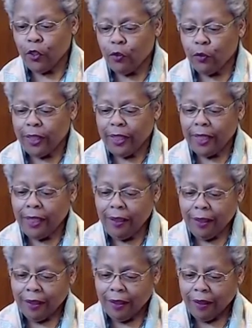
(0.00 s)
verse
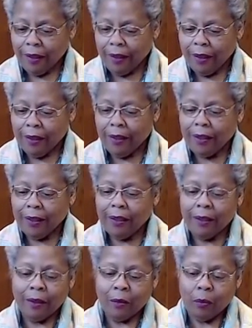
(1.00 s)
3,
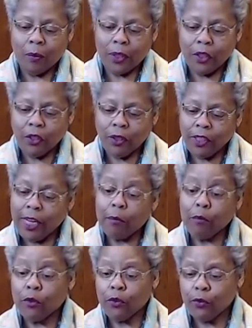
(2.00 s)
one,
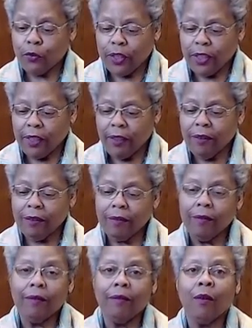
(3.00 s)
chapter 3,
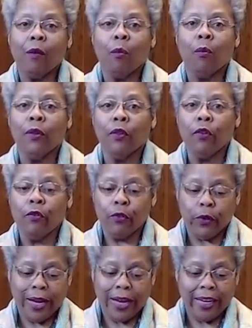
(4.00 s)

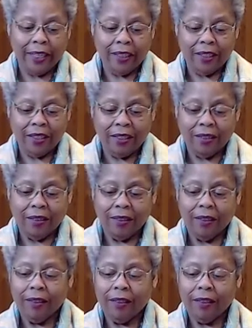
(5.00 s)
1 through 8.